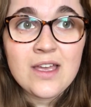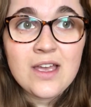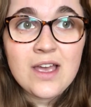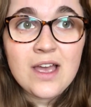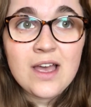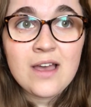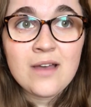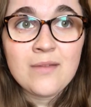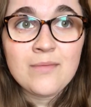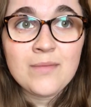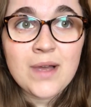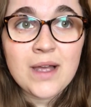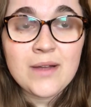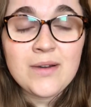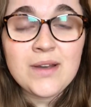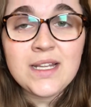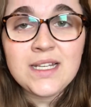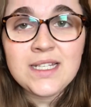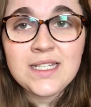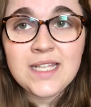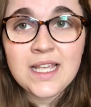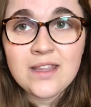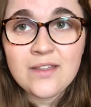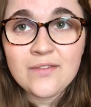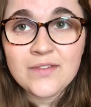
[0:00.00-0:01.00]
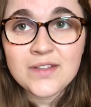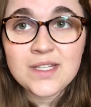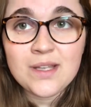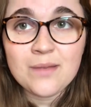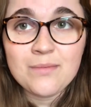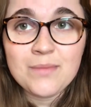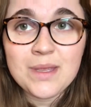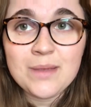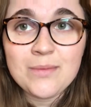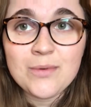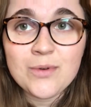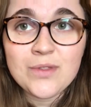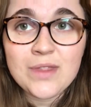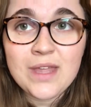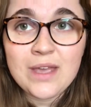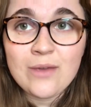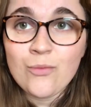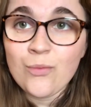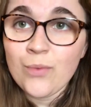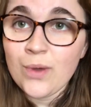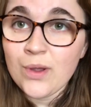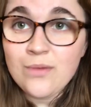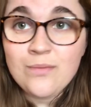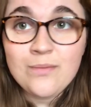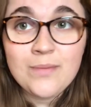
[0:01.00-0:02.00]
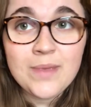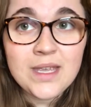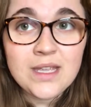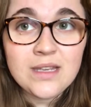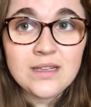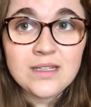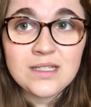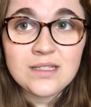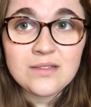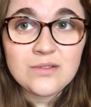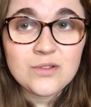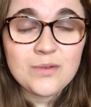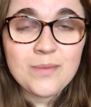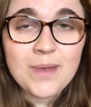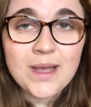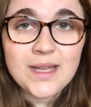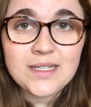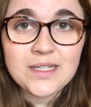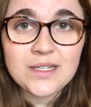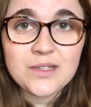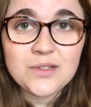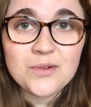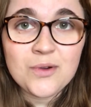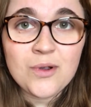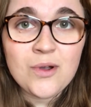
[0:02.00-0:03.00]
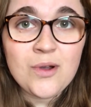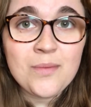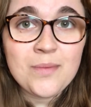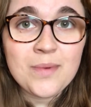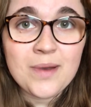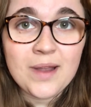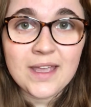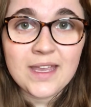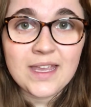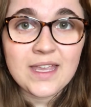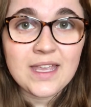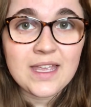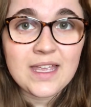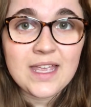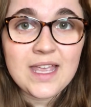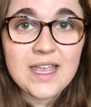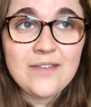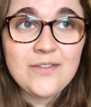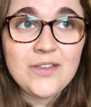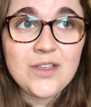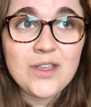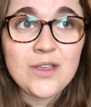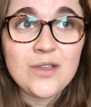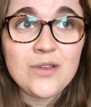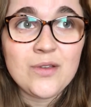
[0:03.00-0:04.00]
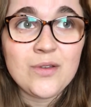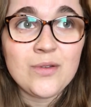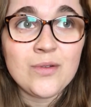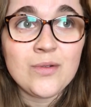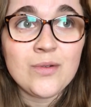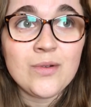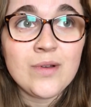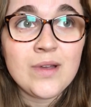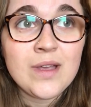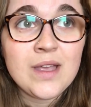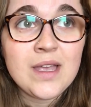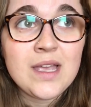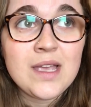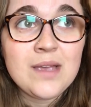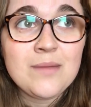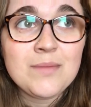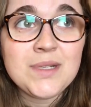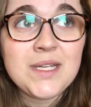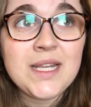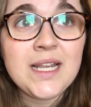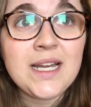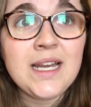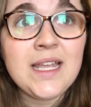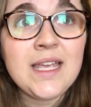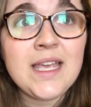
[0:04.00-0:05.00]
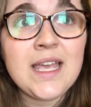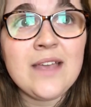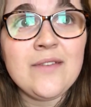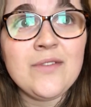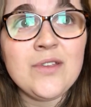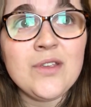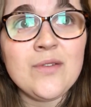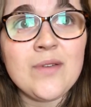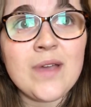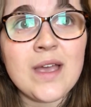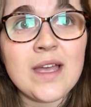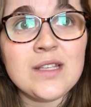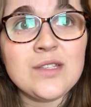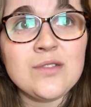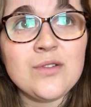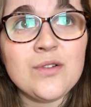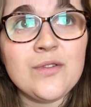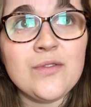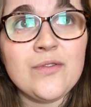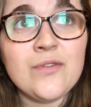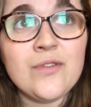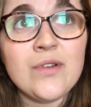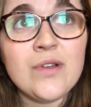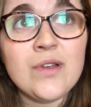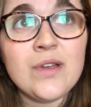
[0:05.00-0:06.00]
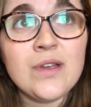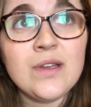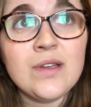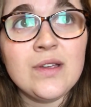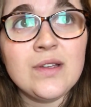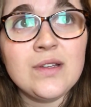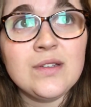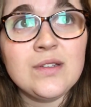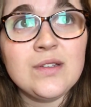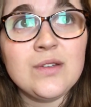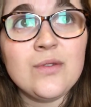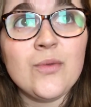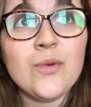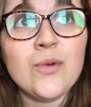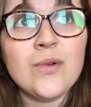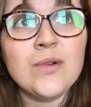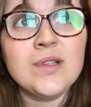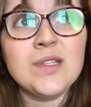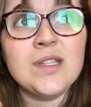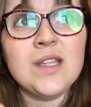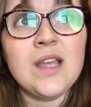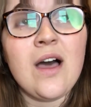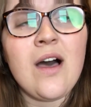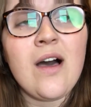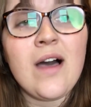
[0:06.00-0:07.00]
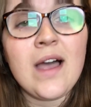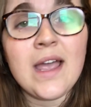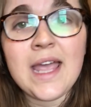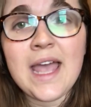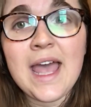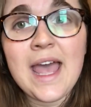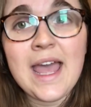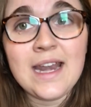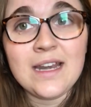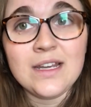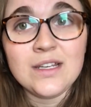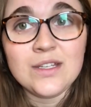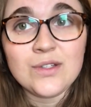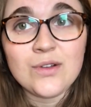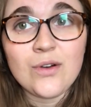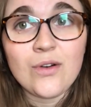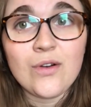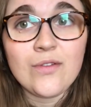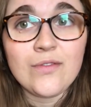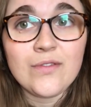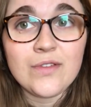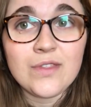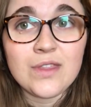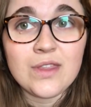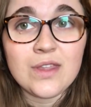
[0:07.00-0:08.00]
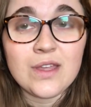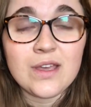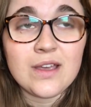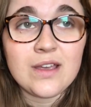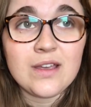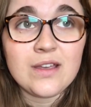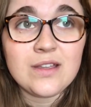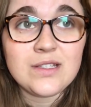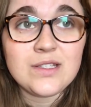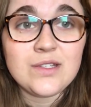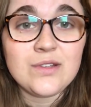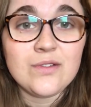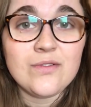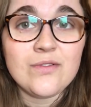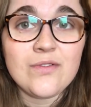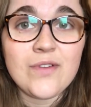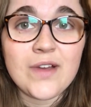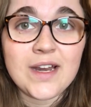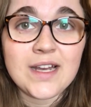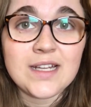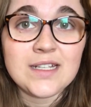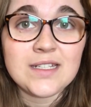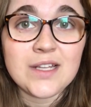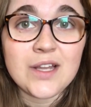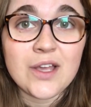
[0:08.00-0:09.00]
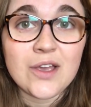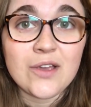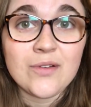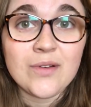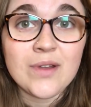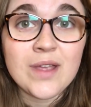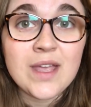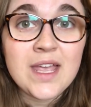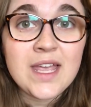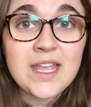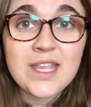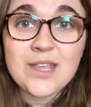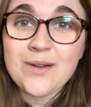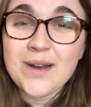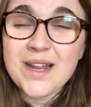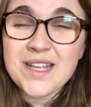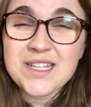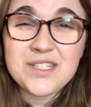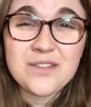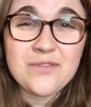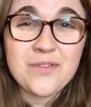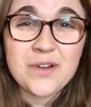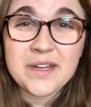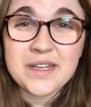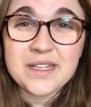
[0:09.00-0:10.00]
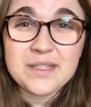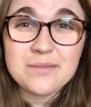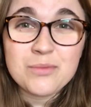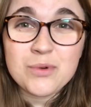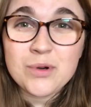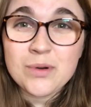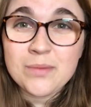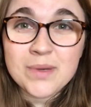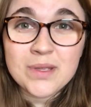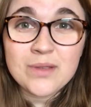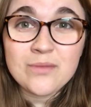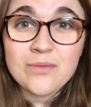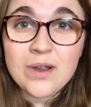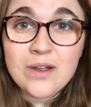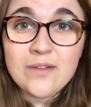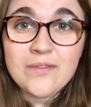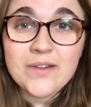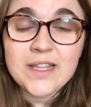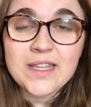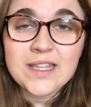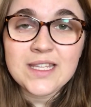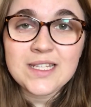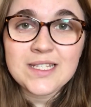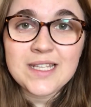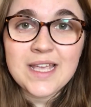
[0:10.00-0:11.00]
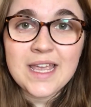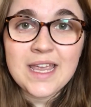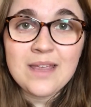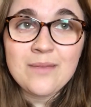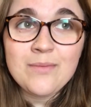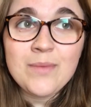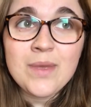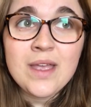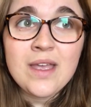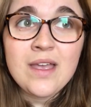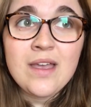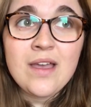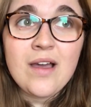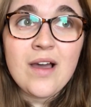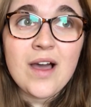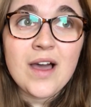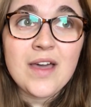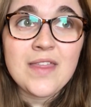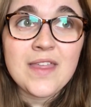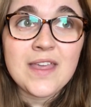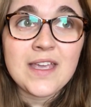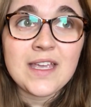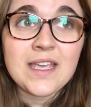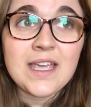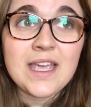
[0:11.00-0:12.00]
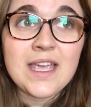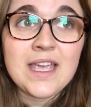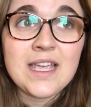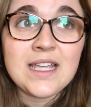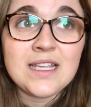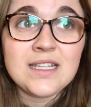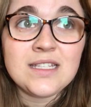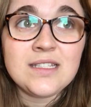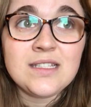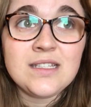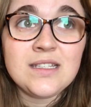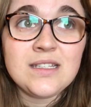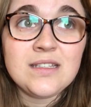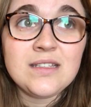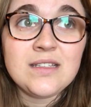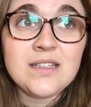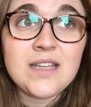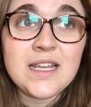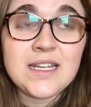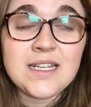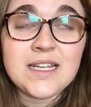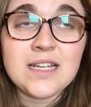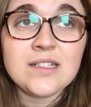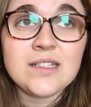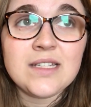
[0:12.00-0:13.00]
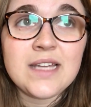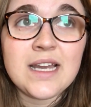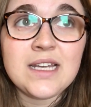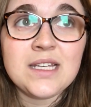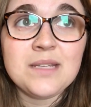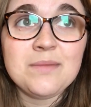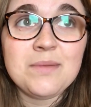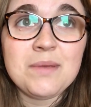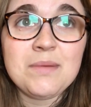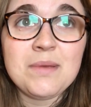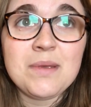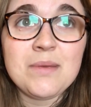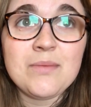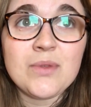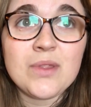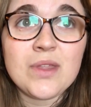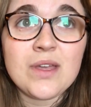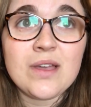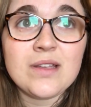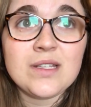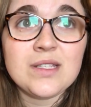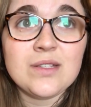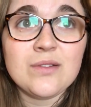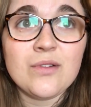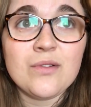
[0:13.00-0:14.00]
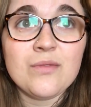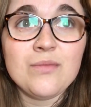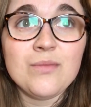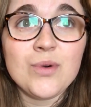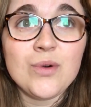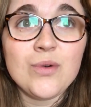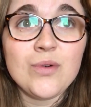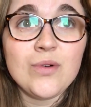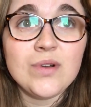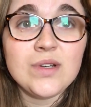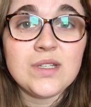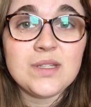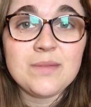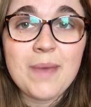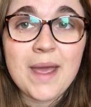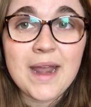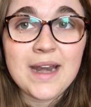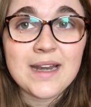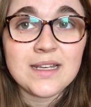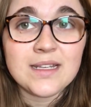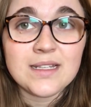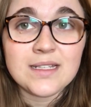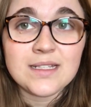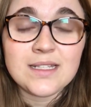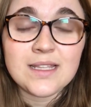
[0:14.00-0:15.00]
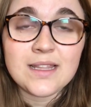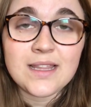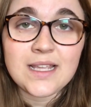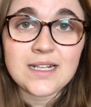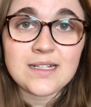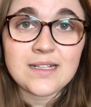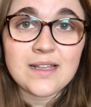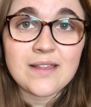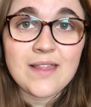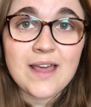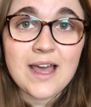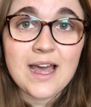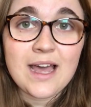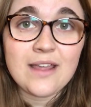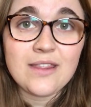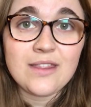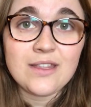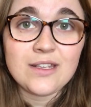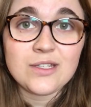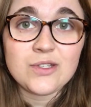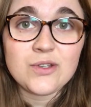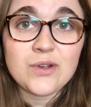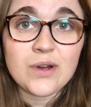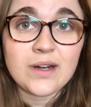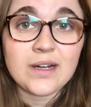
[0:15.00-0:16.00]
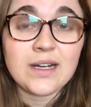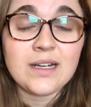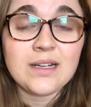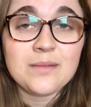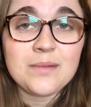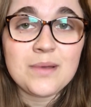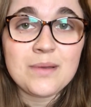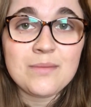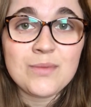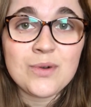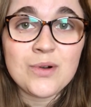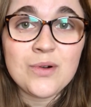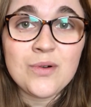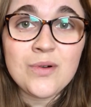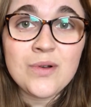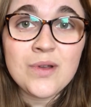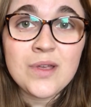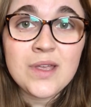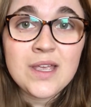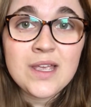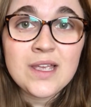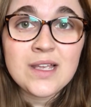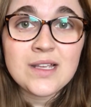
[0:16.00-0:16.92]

I'd like to say that for some people there won't be a dramatic drop. Like particularly if you get sort of towards the higher end of the student finance loan, you'll actually find it's probably roughly the same. I think it does tend to be people that are sort of more dependents and things like that struggle a little bit more.